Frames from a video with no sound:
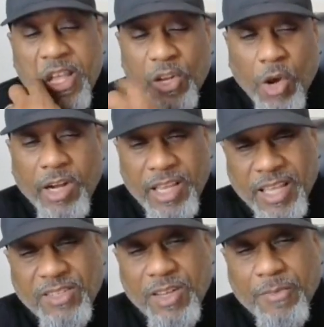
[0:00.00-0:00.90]
in order to
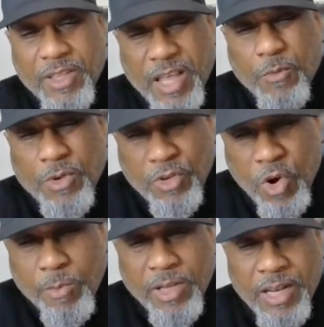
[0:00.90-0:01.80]
get something that would
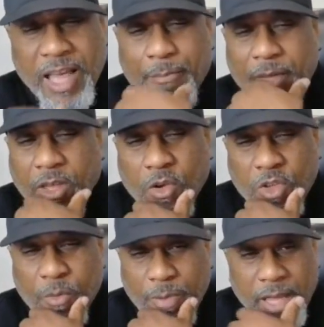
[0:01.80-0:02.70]
normally not be on
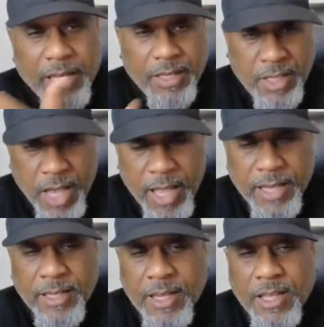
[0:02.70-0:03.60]
your plate done,